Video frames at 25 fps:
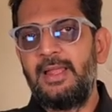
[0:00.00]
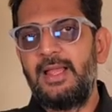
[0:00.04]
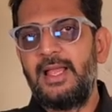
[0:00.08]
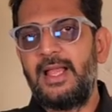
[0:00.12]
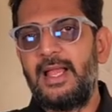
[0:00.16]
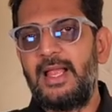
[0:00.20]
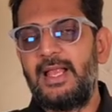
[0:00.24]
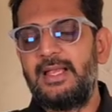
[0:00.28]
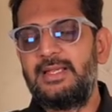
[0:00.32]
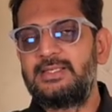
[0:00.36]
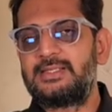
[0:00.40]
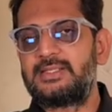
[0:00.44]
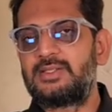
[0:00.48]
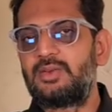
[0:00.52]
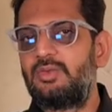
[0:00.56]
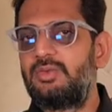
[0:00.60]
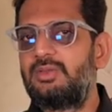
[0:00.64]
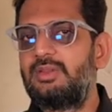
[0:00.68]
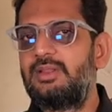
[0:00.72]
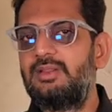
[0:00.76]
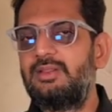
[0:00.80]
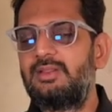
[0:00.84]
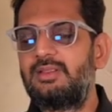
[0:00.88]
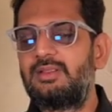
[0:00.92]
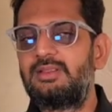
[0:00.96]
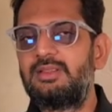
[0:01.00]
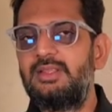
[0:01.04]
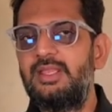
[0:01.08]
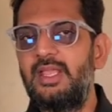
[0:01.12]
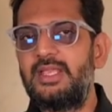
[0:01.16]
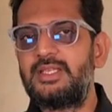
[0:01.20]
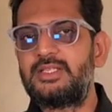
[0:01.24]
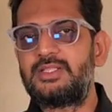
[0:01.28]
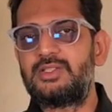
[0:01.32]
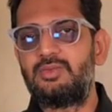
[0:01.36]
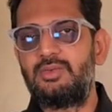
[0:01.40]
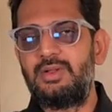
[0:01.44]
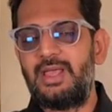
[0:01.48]
And so
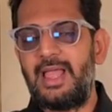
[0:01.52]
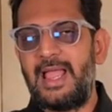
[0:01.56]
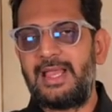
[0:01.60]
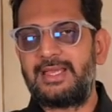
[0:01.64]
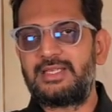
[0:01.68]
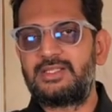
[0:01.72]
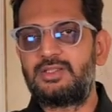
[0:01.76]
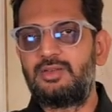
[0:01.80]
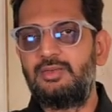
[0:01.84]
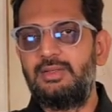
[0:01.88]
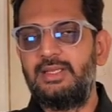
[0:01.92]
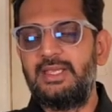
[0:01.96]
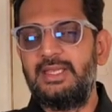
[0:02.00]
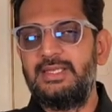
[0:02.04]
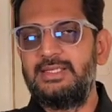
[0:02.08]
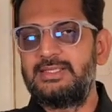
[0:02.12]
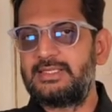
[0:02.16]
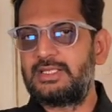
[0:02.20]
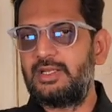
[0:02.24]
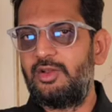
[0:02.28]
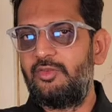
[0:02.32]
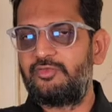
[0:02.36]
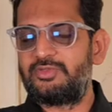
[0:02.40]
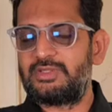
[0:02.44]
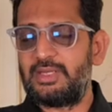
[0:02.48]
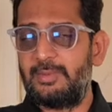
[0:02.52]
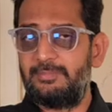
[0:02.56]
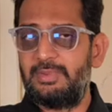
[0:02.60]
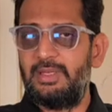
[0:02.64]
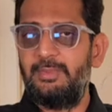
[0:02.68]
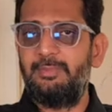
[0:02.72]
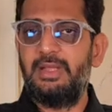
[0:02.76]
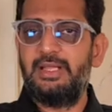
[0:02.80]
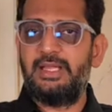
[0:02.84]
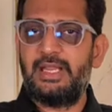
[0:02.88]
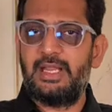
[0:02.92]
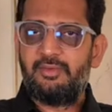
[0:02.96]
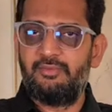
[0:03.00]
they should actually, instead of
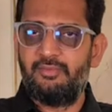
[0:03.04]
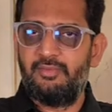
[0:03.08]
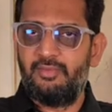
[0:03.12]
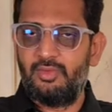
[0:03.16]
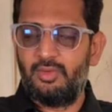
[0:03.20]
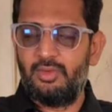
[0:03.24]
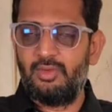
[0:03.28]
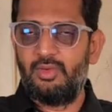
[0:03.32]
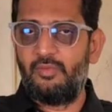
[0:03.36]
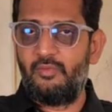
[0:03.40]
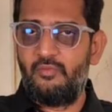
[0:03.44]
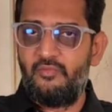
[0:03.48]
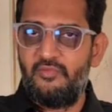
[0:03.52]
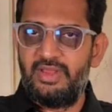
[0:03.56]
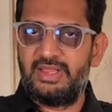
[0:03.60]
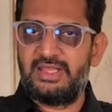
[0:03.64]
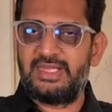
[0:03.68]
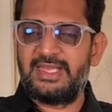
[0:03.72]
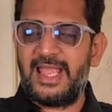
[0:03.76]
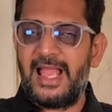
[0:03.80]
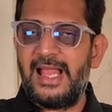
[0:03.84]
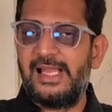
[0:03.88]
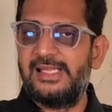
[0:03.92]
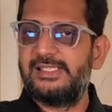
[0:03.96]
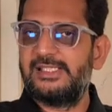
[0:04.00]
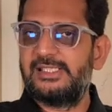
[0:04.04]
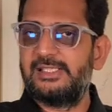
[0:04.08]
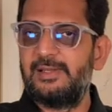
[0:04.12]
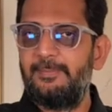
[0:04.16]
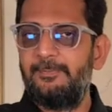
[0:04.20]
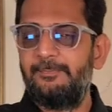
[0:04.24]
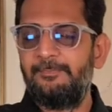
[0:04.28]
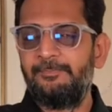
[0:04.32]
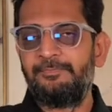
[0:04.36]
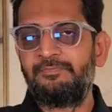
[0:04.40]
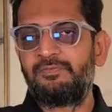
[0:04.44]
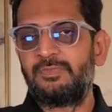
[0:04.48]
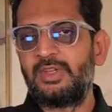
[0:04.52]
supplementing with
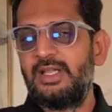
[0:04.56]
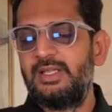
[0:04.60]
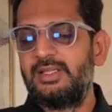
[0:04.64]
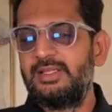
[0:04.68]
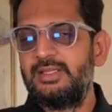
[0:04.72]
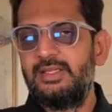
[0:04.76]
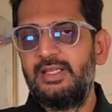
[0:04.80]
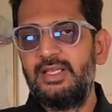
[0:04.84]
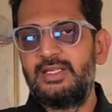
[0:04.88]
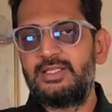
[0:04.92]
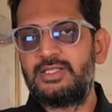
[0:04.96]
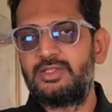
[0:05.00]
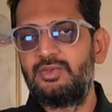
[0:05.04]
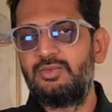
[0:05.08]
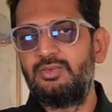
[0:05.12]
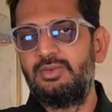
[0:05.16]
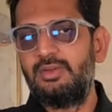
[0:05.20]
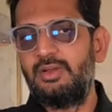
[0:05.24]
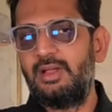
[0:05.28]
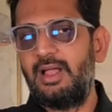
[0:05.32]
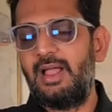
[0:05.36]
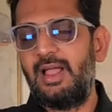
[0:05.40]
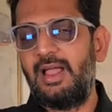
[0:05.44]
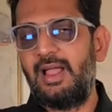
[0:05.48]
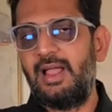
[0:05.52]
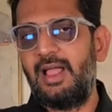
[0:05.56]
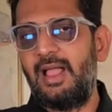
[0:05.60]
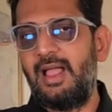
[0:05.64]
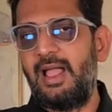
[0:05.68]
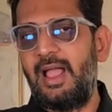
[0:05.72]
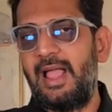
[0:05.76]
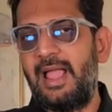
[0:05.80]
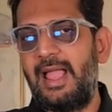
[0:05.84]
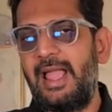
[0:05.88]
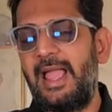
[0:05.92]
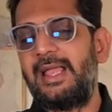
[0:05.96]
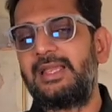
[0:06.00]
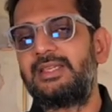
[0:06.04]
calcium, they should
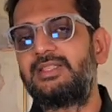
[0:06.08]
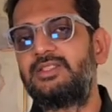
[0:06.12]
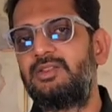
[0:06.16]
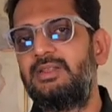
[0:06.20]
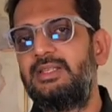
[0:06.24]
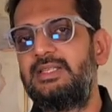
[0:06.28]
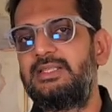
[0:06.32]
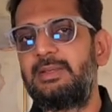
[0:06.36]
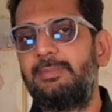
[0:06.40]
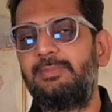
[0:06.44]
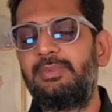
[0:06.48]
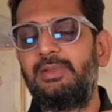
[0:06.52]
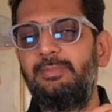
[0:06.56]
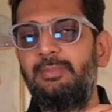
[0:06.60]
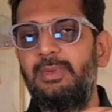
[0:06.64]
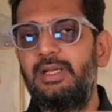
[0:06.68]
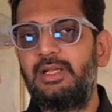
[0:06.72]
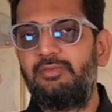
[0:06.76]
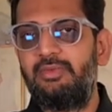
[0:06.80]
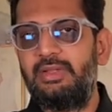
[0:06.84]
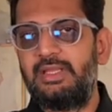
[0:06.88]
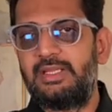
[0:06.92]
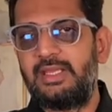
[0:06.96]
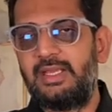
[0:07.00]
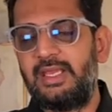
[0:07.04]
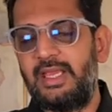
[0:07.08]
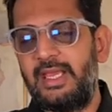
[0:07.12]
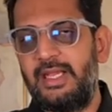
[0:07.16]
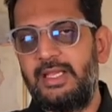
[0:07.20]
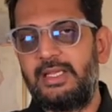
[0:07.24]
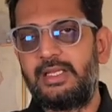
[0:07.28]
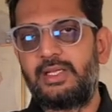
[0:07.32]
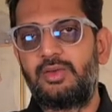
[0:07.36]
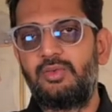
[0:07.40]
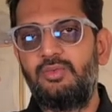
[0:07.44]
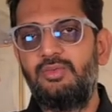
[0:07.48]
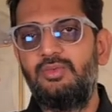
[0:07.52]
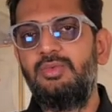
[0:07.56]
actually supplement with
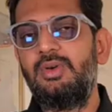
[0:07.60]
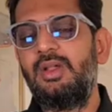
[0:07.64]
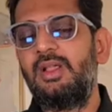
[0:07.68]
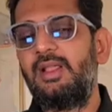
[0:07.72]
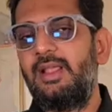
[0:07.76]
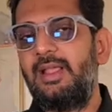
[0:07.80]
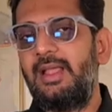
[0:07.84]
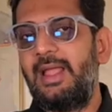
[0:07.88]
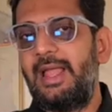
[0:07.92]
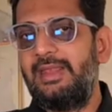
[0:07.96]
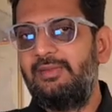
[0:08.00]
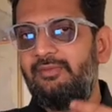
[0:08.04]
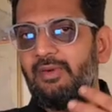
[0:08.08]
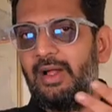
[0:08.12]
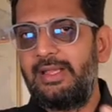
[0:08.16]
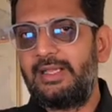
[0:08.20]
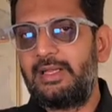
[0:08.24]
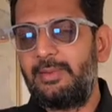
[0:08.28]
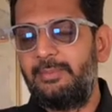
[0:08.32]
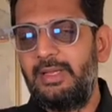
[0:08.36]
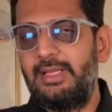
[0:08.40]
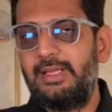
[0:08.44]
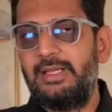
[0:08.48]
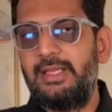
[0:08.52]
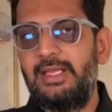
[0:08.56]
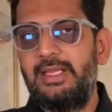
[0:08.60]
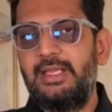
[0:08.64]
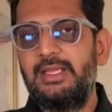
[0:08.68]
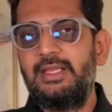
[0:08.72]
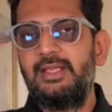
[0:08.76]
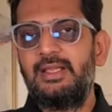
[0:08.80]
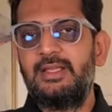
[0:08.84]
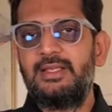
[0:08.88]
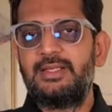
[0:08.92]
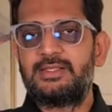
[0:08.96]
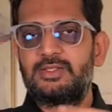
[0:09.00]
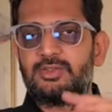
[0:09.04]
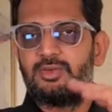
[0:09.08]
K2 and vitamin D,
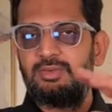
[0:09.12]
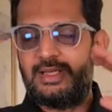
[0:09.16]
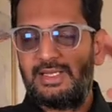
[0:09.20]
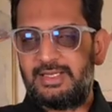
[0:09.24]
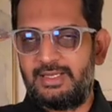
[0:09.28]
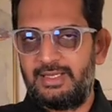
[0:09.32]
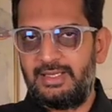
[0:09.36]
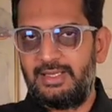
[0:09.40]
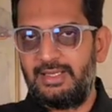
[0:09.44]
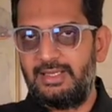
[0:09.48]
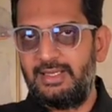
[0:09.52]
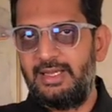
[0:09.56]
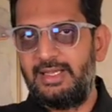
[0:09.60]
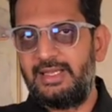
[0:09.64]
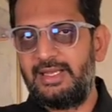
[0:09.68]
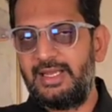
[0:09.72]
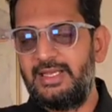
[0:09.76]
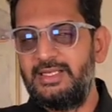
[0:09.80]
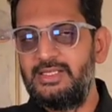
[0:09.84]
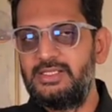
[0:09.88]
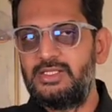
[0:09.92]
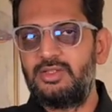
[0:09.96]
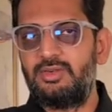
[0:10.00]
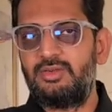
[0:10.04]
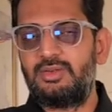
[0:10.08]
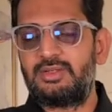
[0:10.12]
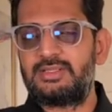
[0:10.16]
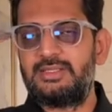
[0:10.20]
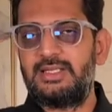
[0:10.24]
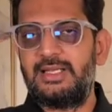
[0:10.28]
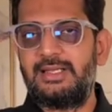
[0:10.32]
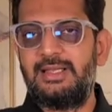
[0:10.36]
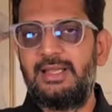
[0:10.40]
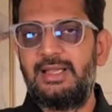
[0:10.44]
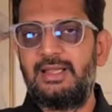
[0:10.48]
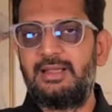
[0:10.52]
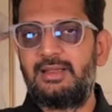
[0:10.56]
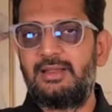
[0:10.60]
so that it ensures
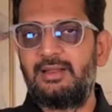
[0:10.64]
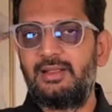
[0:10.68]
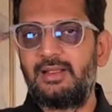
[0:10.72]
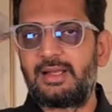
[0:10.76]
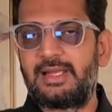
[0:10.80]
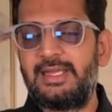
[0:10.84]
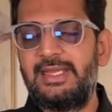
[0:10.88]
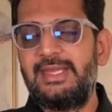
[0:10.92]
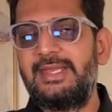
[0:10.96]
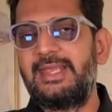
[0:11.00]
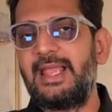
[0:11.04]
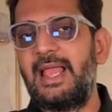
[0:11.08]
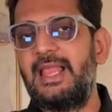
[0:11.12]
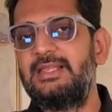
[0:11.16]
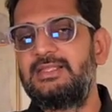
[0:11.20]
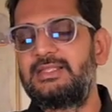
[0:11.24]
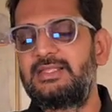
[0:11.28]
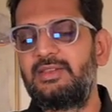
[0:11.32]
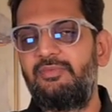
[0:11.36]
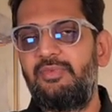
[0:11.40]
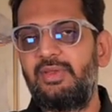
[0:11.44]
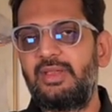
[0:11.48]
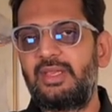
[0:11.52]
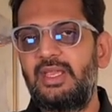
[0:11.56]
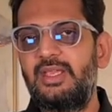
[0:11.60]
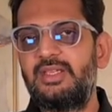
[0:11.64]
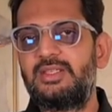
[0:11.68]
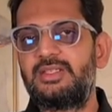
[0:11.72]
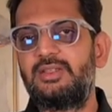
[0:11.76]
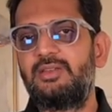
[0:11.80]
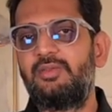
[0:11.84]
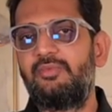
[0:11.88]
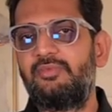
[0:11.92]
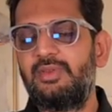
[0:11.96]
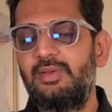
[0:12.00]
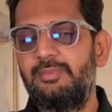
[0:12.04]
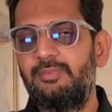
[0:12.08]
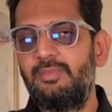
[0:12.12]
that the recalcification
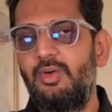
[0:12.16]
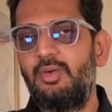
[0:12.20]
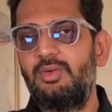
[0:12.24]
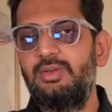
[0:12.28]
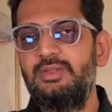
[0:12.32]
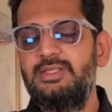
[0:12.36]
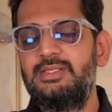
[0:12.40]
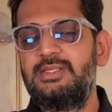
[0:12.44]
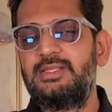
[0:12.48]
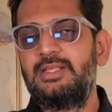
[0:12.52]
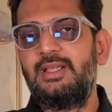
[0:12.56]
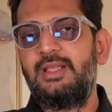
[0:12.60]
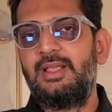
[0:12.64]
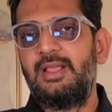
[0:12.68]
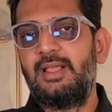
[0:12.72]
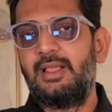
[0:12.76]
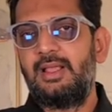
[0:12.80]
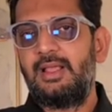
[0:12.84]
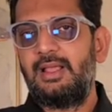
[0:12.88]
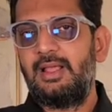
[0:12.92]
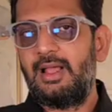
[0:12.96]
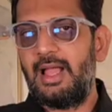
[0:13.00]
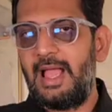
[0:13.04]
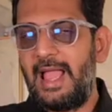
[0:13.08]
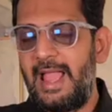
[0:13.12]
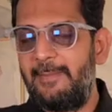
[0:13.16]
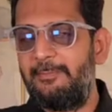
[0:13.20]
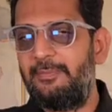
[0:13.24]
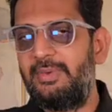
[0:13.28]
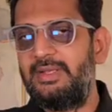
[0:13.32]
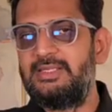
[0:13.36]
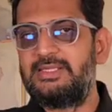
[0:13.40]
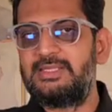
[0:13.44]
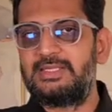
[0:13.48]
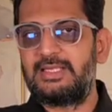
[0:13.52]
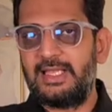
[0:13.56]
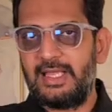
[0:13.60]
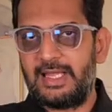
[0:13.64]
of the bones
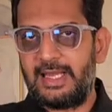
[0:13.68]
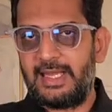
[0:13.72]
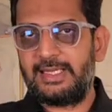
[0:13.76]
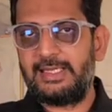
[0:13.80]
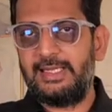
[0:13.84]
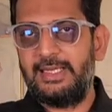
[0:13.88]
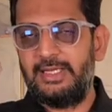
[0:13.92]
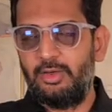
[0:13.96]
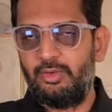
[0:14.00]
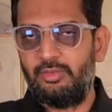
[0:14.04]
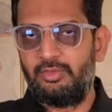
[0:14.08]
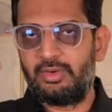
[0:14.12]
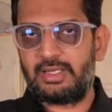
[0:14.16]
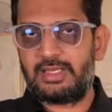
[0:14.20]
happens correctly over